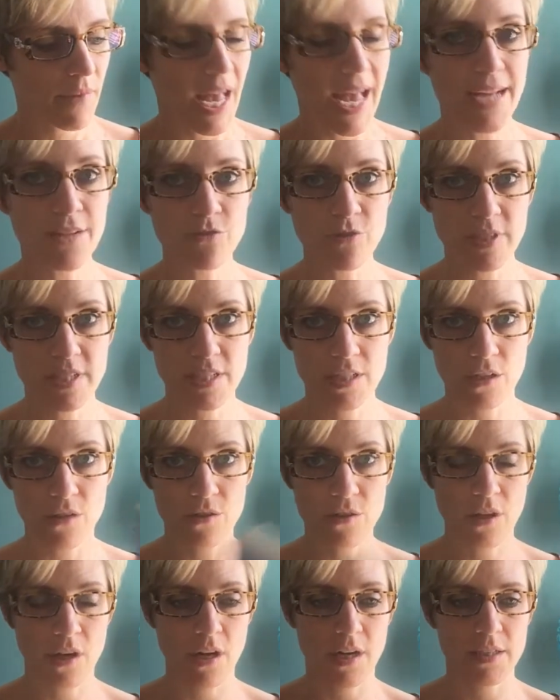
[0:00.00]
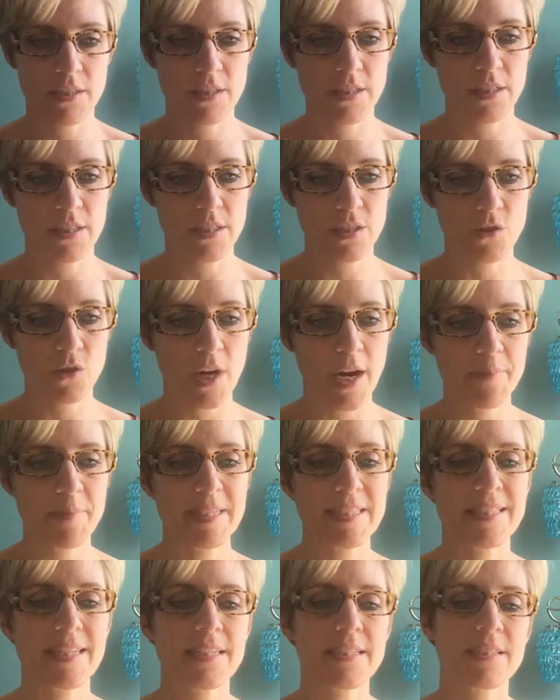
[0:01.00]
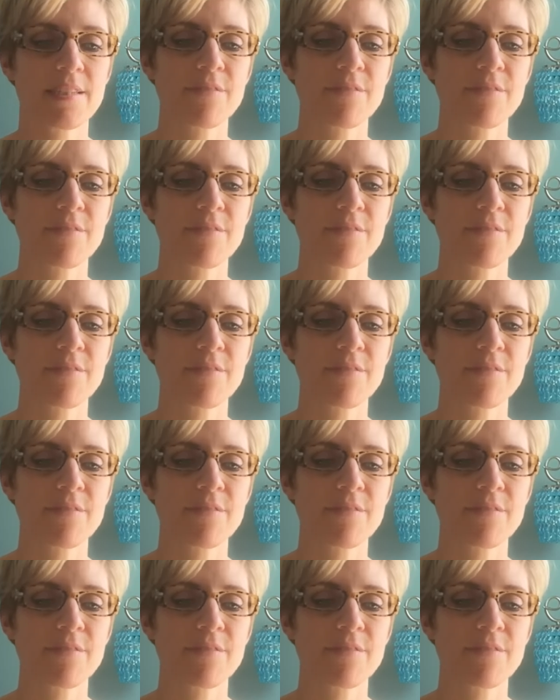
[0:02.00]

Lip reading: Hendricks goes on to describe, he says,